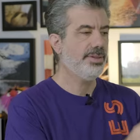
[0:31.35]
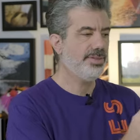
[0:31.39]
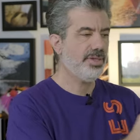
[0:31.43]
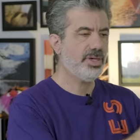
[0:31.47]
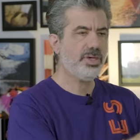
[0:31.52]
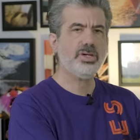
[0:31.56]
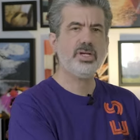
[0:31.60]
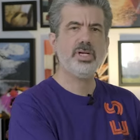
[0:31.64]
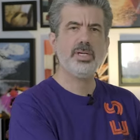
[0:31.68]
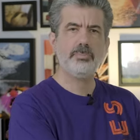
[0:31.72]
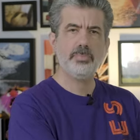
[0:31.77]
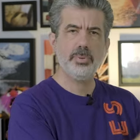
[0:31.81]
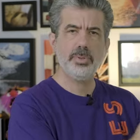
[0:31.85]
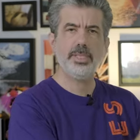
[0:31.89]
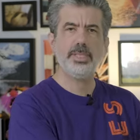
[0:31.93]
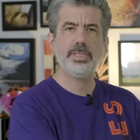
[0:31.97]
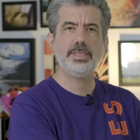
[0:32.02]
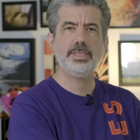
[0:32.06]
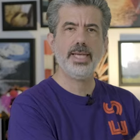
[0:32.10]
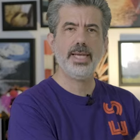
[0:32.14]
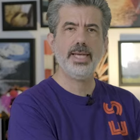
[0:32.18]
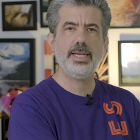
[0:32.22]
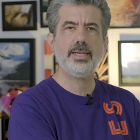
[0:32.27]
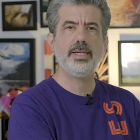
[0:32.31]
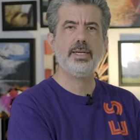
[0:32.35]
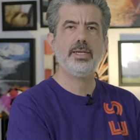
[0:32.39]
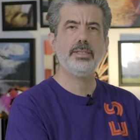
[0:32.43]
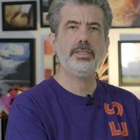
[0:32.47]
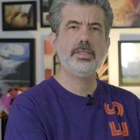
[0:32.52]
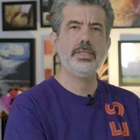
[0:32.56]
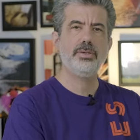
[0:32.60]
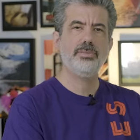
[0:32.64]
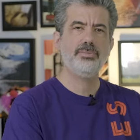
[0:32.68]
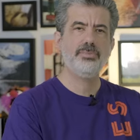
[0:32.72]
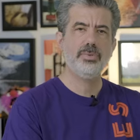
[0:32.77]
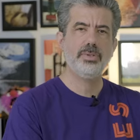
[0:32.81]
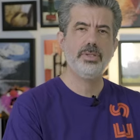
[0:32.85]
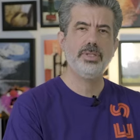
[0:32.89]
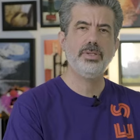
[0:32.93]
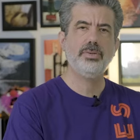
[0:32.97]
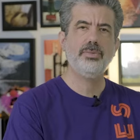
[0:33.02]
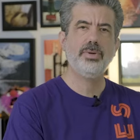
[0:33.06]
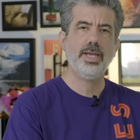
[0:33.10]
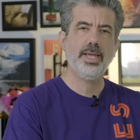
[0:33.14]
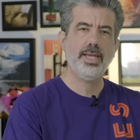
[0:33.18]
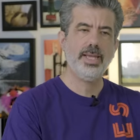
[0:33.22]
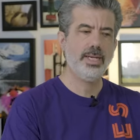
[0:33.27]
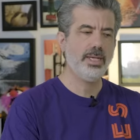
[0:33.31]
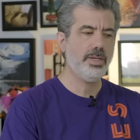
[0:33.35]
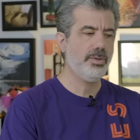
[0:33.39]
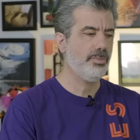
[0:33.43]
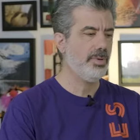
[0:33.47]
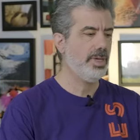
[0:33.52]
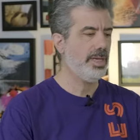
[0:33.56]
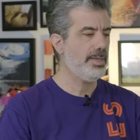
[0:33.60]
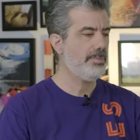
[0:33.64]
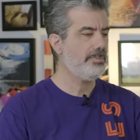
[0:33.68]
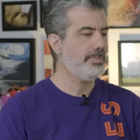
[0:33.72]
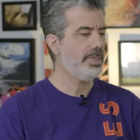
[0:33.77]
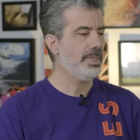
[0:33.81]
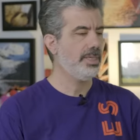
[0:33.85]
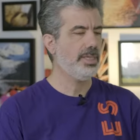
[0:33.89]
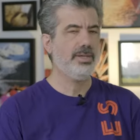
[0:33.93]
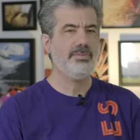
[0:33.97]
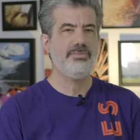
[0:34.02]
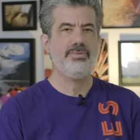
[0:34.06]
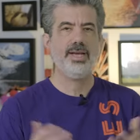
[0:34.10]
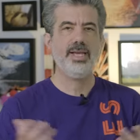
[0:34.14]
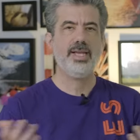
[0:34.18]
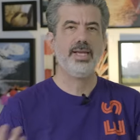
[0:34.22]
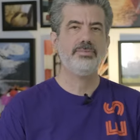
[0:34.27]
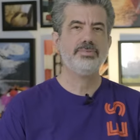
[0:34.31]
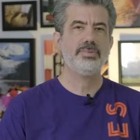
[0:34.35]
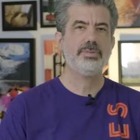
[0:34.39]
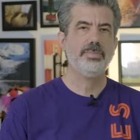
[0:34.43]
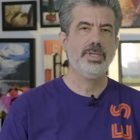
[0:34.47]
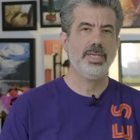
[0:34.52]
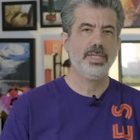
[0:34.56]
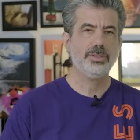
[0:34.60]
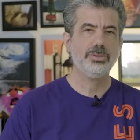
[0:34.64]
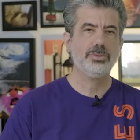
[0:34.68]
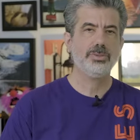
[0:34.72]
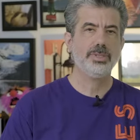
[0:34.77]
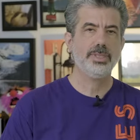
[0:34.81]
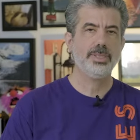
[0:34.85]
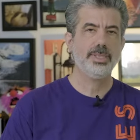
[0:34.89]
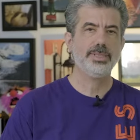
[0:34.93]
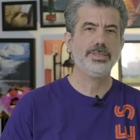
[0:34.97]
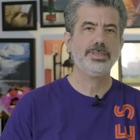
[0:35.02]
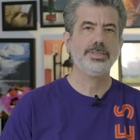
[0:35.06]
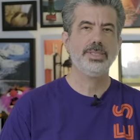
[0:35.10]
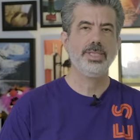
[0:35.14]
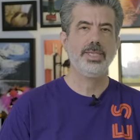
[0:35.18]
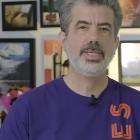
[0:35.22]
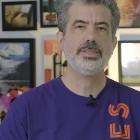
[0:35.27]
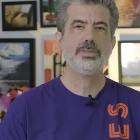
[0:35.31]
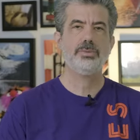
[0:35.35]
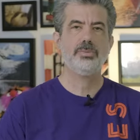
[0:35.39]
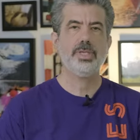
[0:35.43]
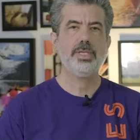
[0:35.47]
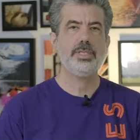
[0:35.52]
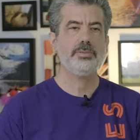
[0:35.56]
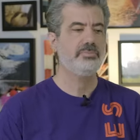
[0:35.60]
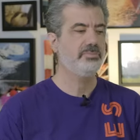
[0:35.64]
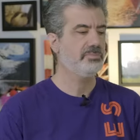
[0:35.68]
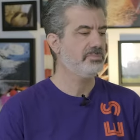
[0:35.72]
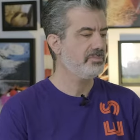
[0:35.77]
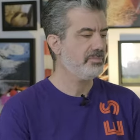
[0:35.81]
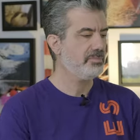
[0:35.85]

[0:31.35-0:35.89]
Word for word: They're gonna put a tag on there for you anyway, but if I have some extra luggage tags around,